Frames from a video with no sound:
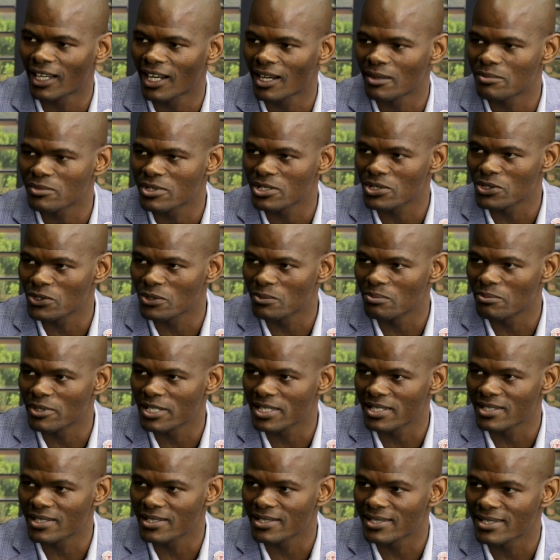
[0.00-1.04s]
comes into your
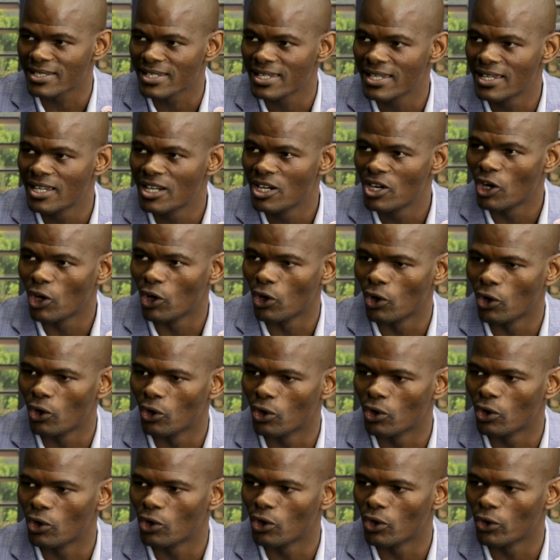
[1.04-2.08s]
business
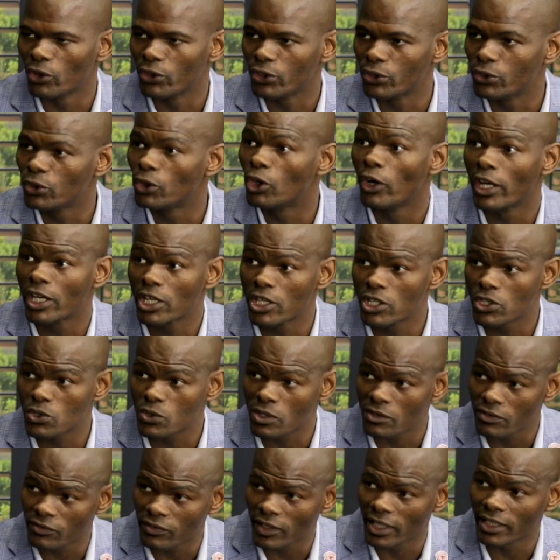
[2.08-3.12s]
or you're going
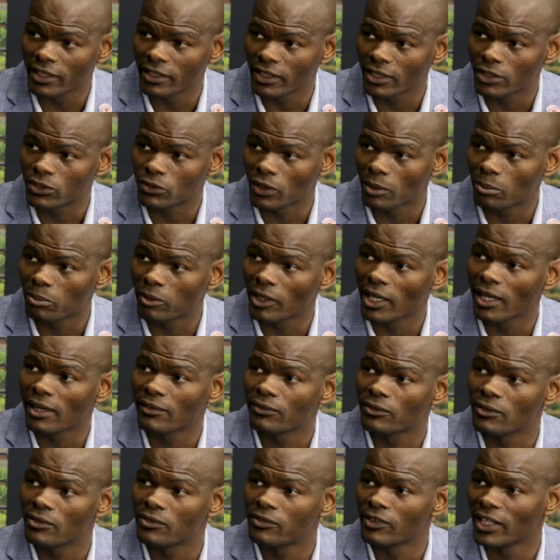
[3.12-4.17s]
into a funder to apply
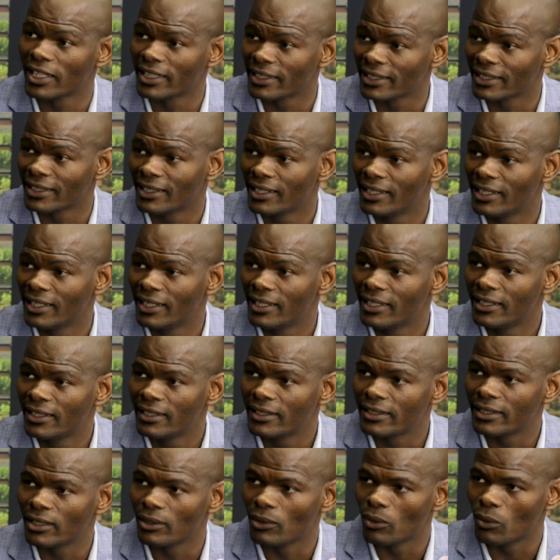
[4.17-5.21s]
for funding,
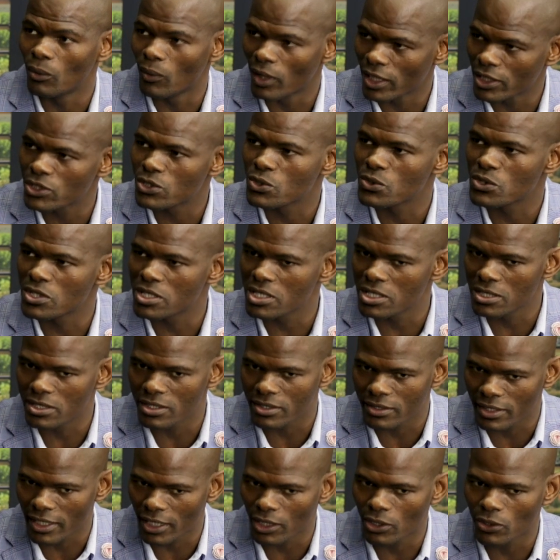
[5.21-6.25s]
they want to see
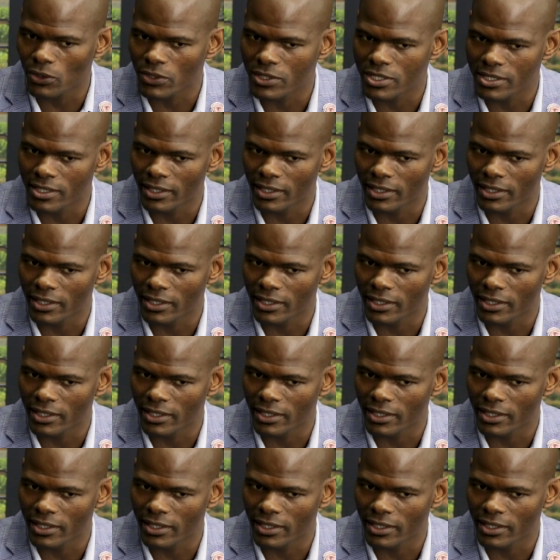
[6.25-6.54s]
records.